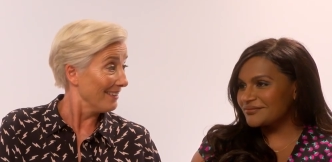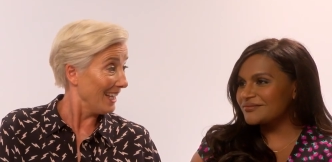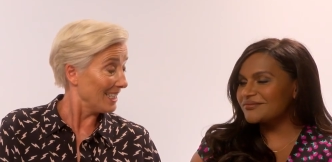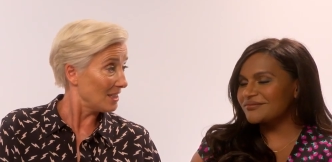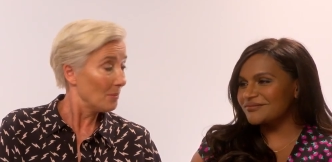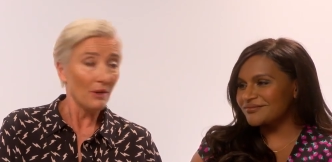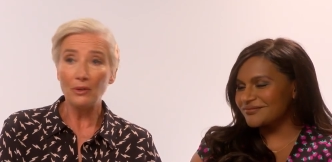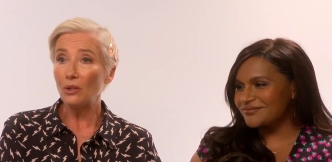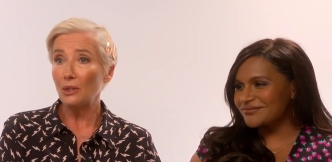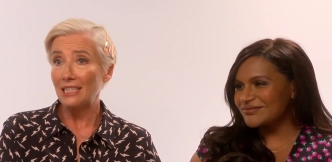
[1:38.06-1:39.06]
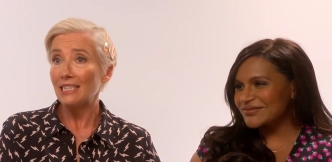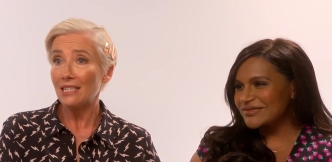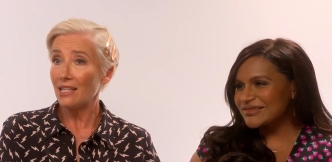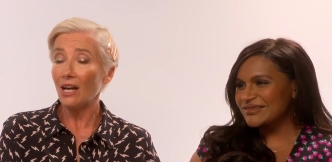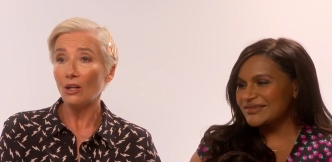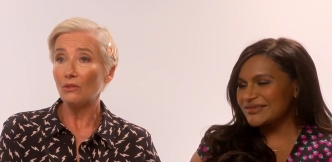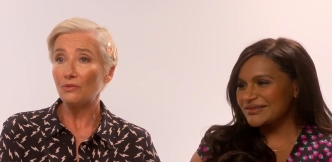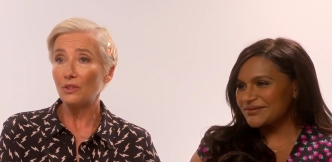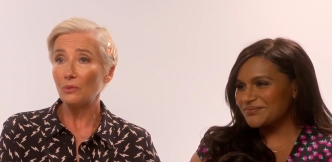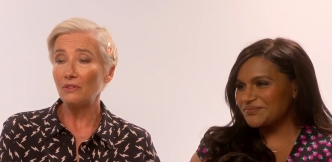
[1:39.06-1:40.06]
Speaker 1: That's a miracle in
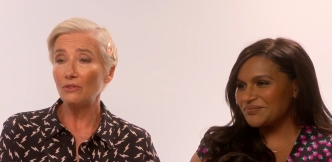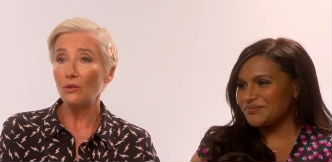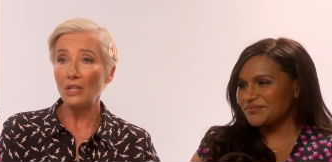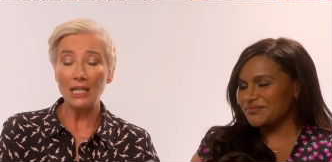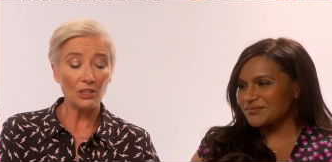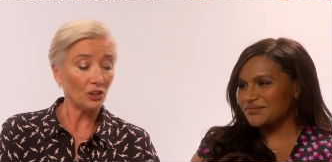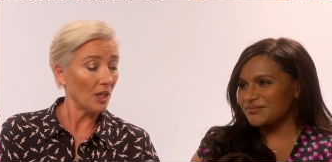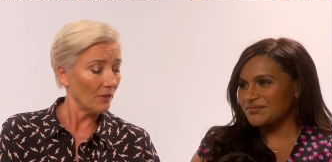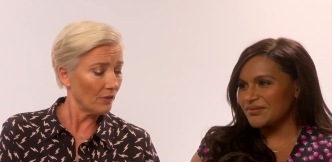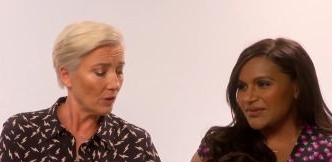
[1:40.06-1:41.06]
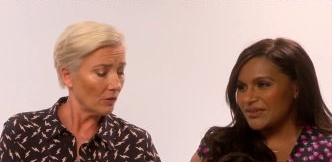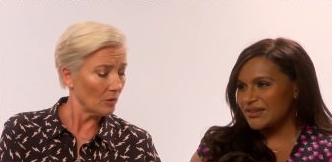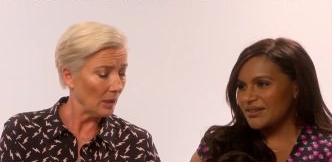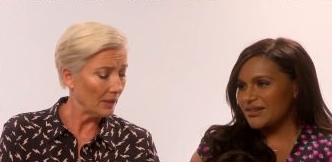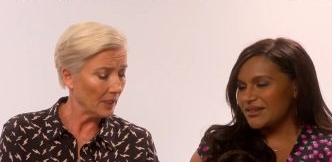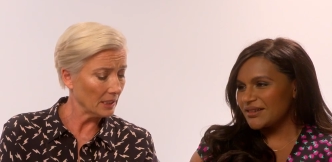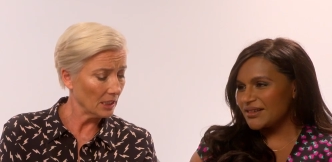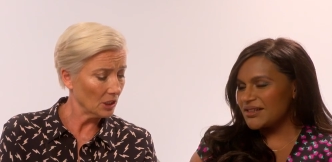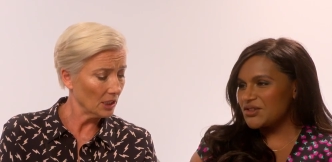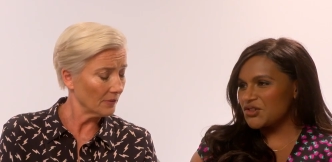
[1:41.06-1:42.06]
itself that we've got that to share. I'd forgotten about that
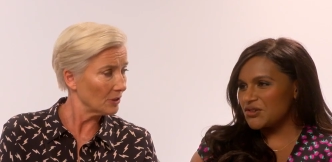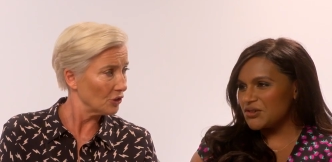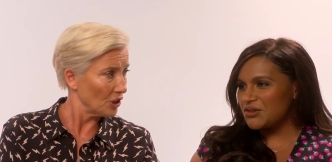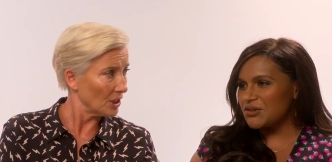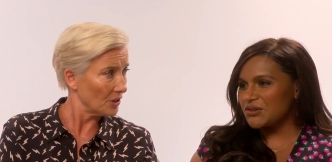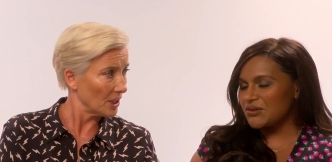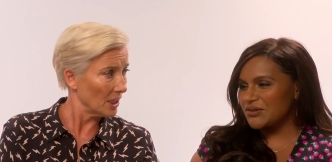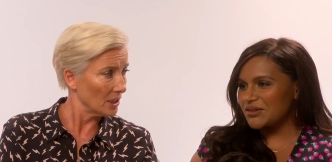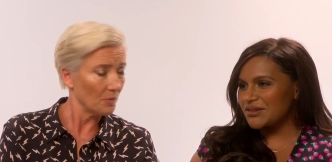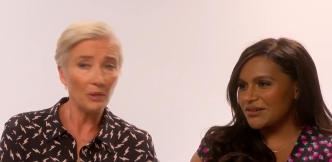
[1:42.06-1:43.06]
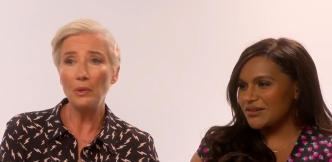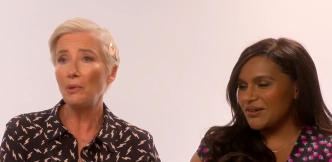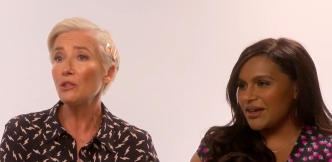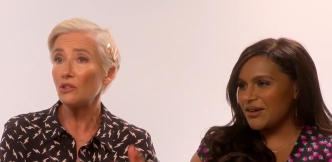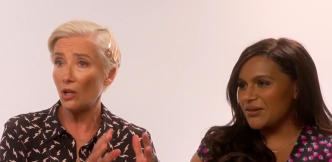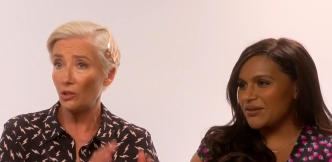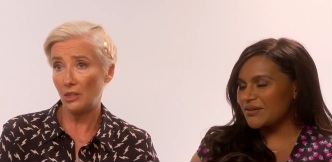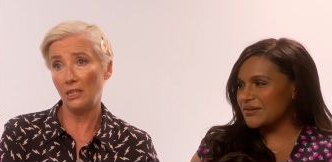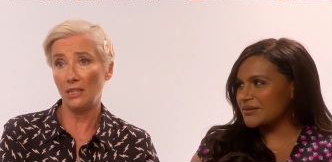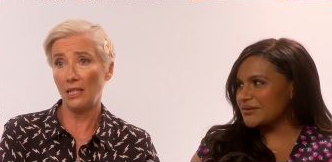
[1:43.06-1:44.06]
actually. That's, That's just occurred to me. We both
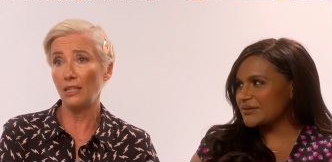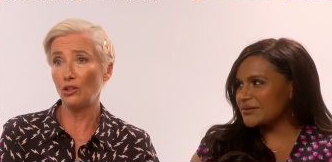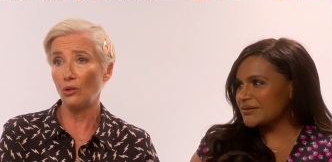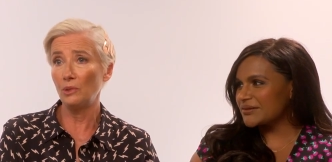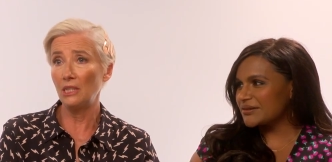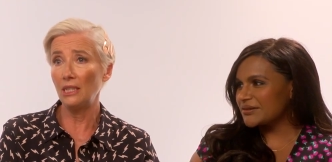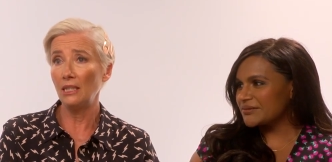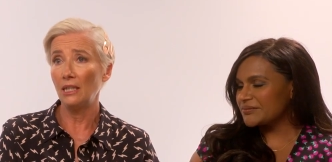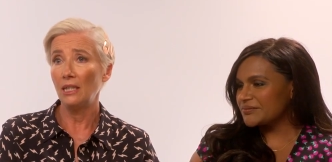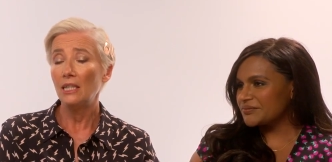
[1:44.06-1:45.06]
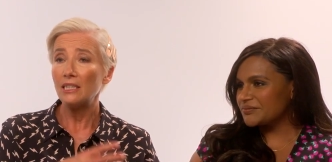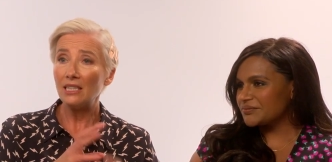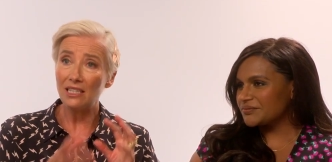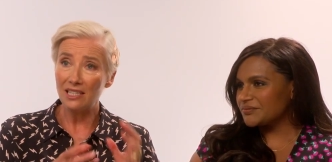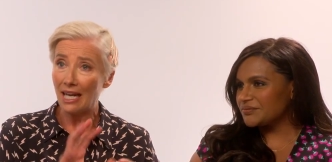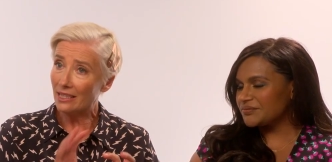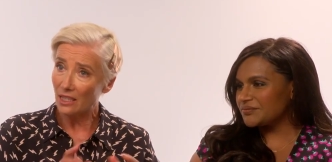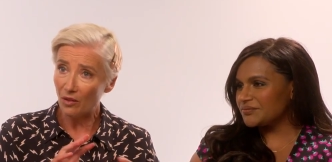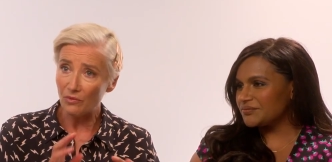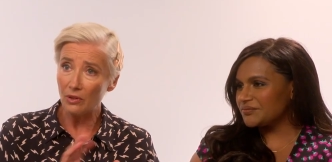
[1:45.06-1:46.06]
started in sketch comedy, did stand
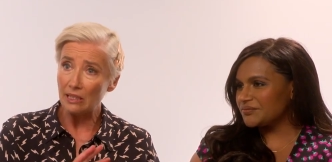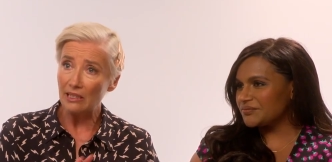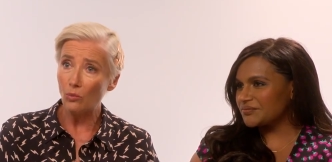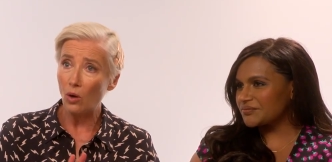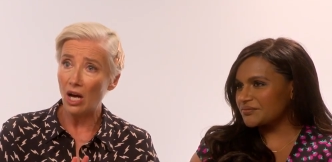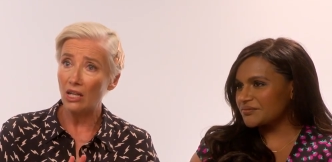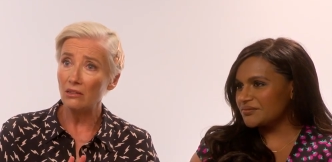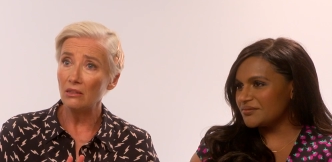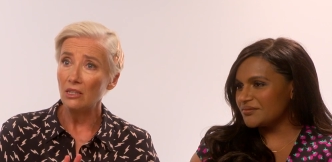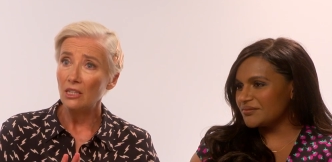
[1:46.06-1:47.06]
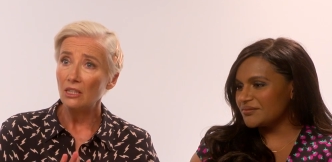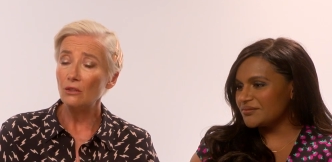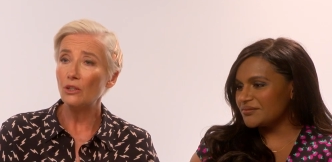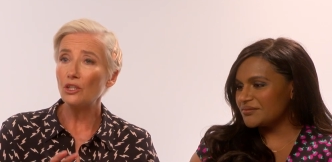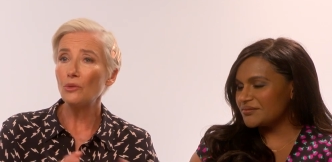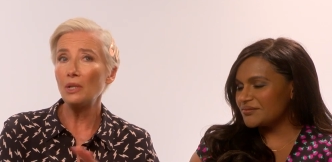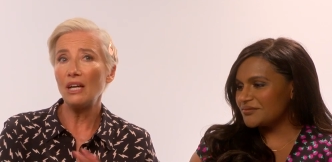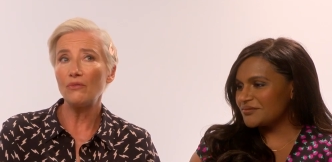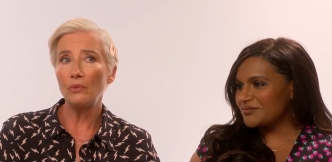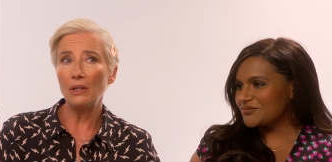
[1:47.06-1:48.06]
up for a little while, you know, so we
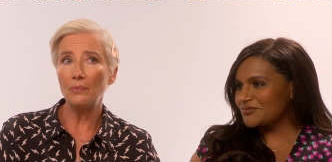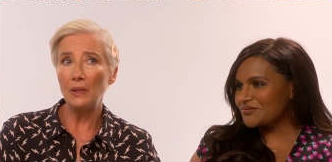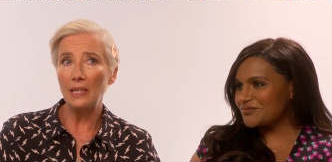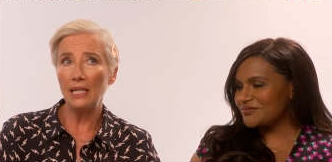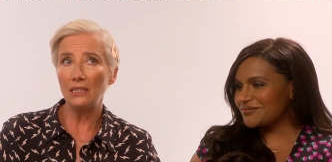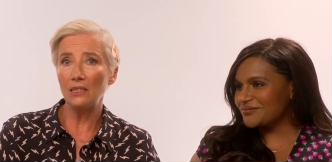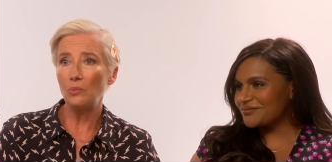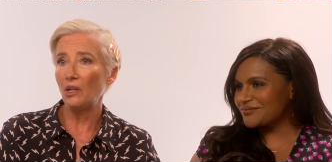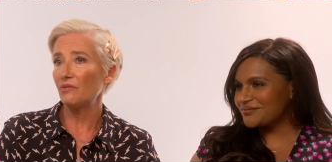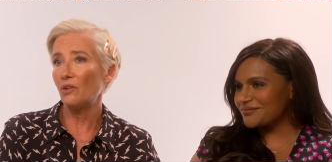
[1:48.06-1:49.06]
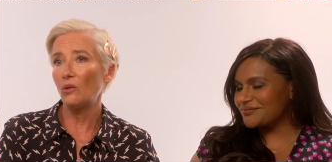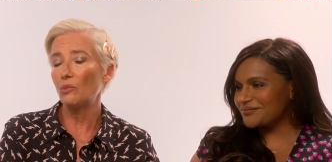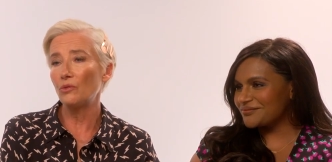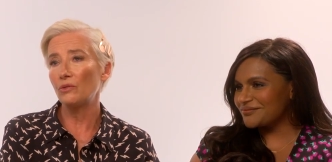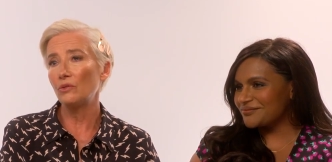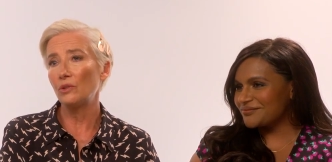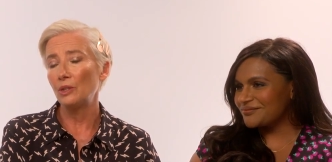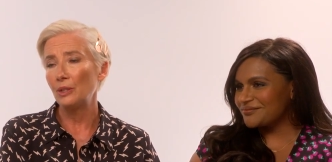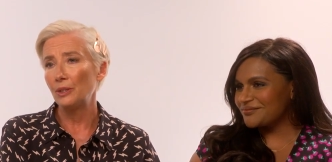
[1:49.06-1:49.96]
have, we are connected by far more than.